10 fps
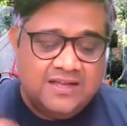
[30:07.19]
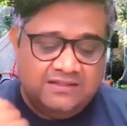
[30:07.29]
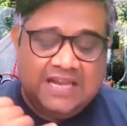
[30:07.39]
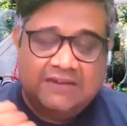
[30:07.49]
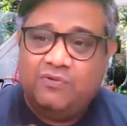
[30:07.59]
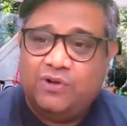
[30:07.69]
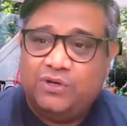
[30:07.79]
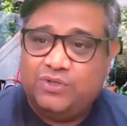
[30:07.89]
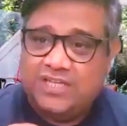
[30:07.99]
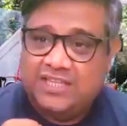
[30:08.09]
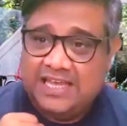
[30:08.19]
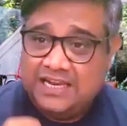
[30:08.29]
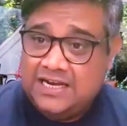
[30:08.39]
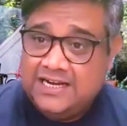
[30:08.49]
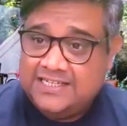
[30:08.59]
Then we want to see the
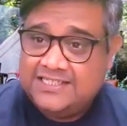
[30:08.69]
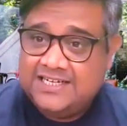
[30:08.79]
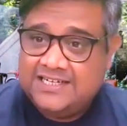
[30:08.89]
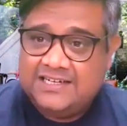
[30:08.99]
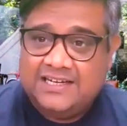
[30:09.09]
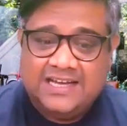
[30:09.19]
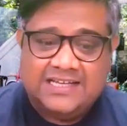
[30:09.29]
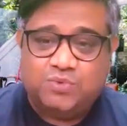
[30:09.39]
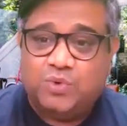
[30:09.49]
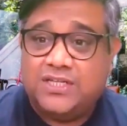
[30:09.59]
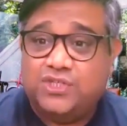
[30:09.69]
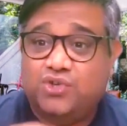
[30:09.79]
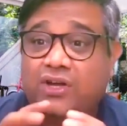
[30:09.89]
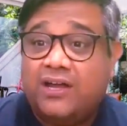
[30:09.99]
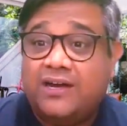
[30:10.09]
analytics data as what is
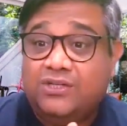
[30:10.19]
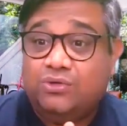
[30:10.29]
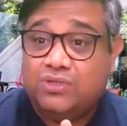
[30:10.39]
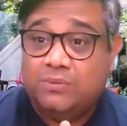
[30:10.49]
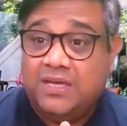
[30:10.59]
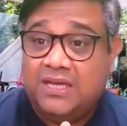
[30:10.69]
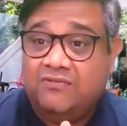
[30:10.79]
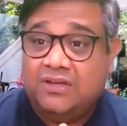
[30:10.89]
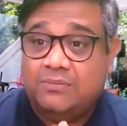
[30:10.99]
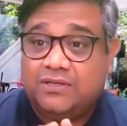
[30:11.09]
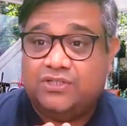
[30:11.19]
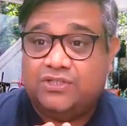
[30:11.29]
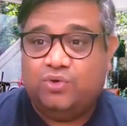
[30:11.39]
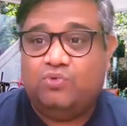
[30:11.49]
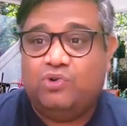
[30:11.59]
your current user behavior, because
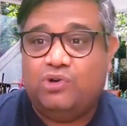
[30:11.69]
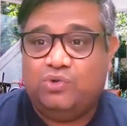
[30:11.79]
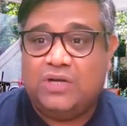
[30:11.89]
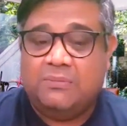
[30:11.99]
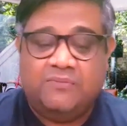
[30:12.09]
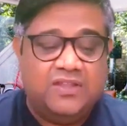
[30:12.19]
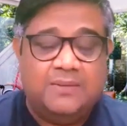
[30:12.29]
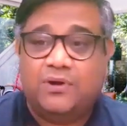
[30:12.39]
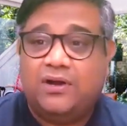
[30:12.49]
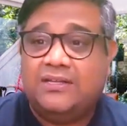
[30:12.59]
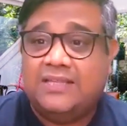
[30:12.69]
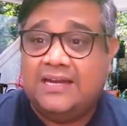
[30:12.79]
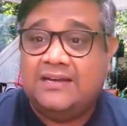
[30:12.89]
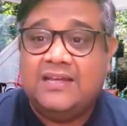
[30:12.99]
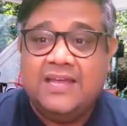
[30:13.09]
you don't want to come up with a product
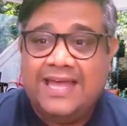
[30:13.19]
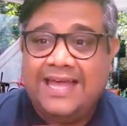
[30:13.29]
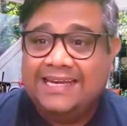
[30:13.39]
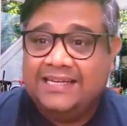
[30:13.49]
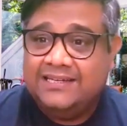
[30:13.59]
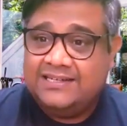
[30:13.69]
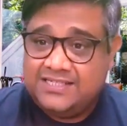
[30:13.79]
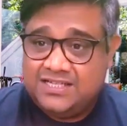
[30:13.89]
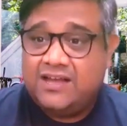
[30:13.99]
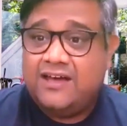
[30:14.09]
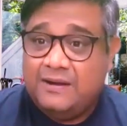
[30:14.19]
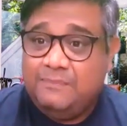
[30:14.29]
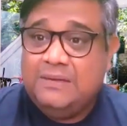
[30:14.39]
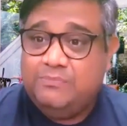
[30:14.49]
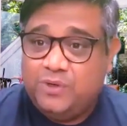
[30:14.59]
that alienates the
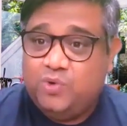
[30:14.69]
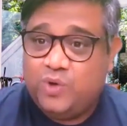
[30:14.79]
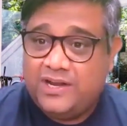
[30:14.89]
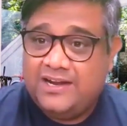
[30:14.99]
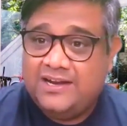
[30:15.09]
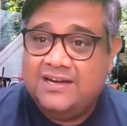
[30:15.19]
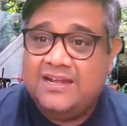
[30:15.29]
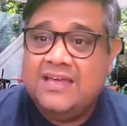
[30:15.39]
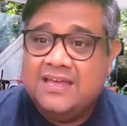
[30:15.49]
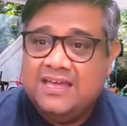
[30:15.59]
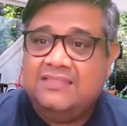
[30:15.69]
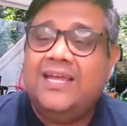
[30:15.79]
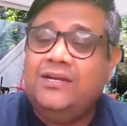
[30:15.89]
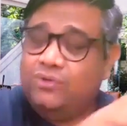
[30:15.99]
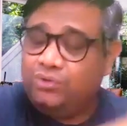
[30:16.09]
current people who are in. And
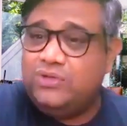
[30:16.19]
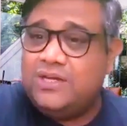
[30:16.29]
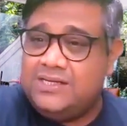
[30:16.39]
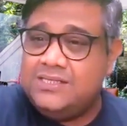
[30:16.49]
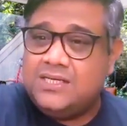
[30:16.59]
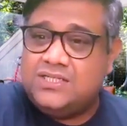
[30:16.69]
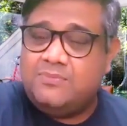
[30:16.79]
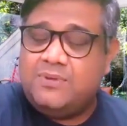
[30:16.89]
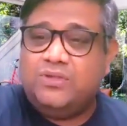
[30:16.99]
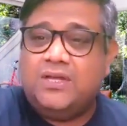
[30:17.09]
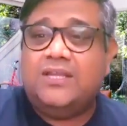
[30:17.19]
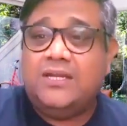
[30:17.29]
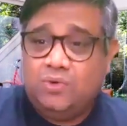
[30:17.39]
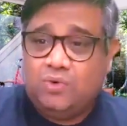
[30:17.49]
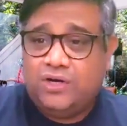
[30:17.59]
then you do the research about that, the
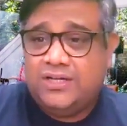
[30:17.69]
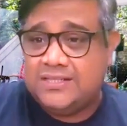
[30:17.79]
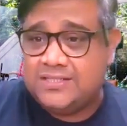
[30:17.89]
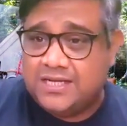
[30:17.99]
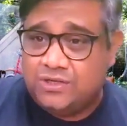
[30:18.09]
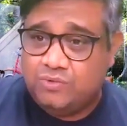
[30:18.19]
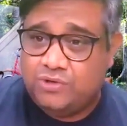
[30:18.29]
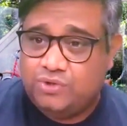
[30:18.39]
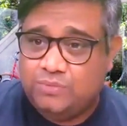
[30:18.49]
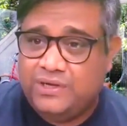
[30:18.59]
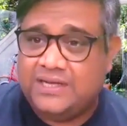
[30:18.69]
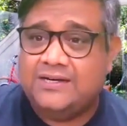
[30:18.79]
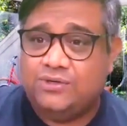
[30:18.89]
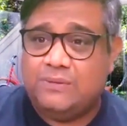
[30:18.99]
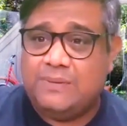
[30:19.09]
new audience that you want to bring
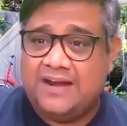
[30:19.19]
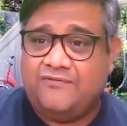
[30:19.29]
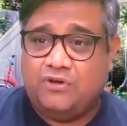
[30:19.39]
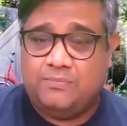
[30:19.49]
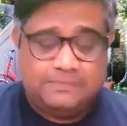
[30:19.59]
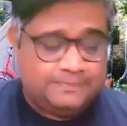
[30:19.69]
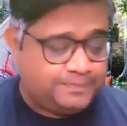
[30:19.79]
into the platform.